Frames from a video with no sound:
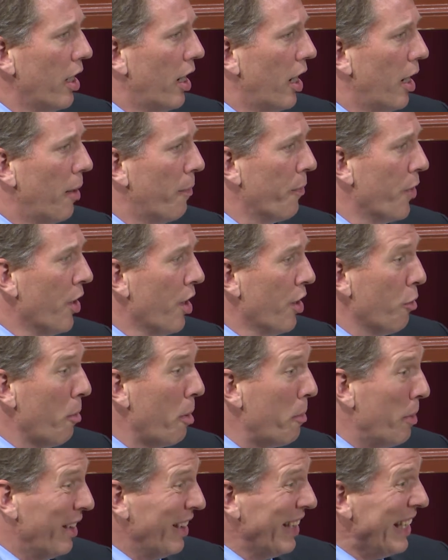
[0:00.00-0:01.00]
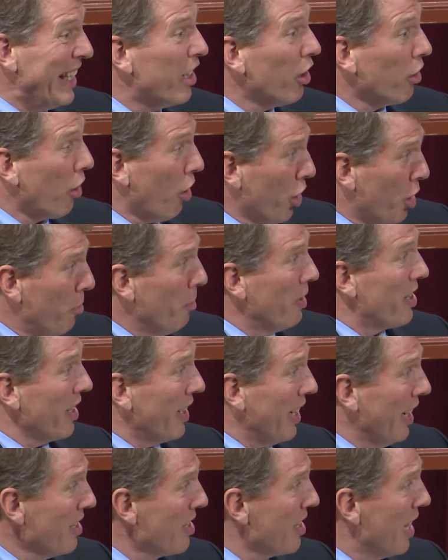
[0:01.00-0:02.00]
um, there may be legal arguments
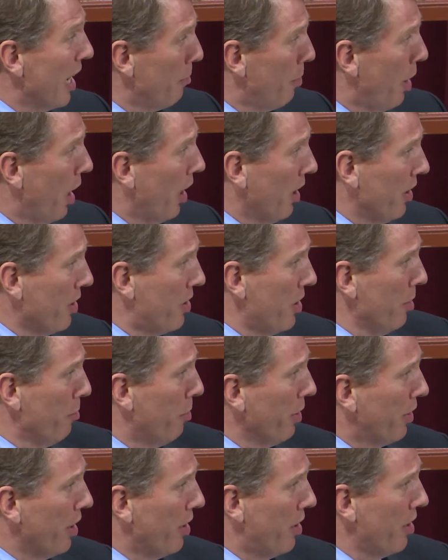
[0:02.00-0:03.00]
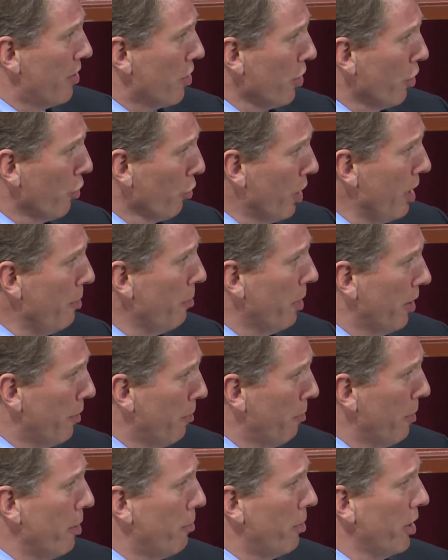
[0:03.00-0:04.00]
against that policy, but the
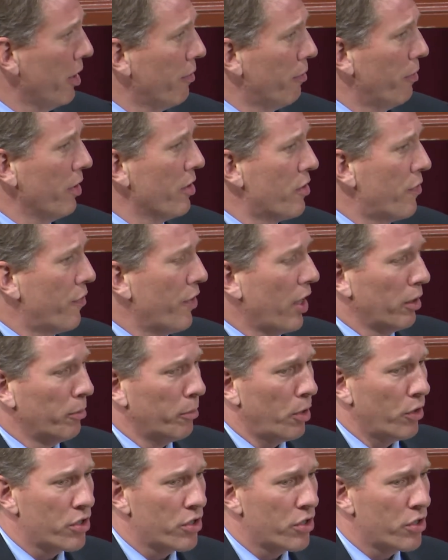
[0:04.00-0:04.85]
disagreement maybe is felt